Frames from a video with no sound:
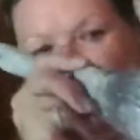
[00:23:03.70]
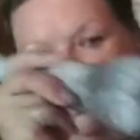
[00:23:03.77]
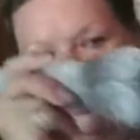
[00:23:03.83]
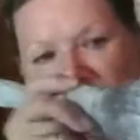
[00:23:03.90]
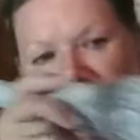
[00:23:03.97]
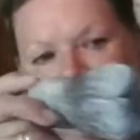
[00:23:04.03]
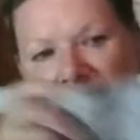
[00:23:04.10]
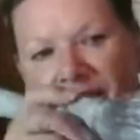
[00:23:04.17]
I
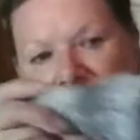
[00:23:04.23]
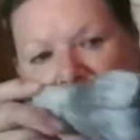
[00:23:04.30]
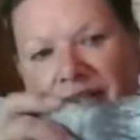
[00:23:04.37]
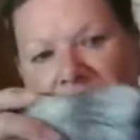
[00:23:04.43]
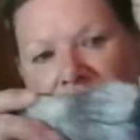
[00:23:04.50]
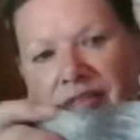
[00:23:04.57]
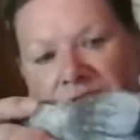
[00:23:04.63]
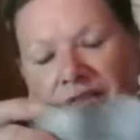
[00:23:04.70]
don't think it'll
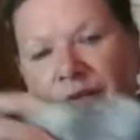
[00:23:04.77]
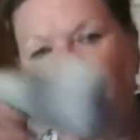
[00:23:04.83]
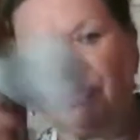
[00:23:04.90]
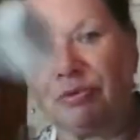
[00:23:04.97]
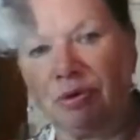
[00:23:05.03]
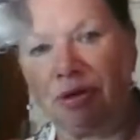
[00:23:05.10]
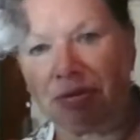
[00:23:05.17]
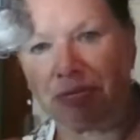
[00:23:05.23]
get to that
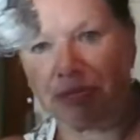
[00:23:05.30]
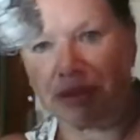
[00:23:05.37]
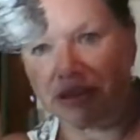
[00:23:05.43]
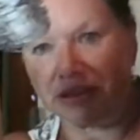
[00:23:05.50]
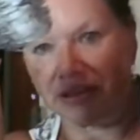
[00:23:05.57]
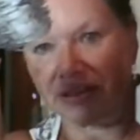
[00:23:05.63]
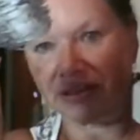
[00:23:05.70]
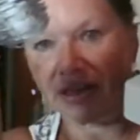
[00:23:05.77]
point
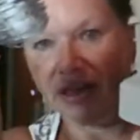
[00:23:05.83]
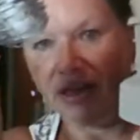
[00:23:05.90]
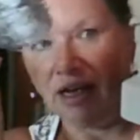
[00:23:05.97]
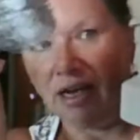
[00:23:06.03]
because,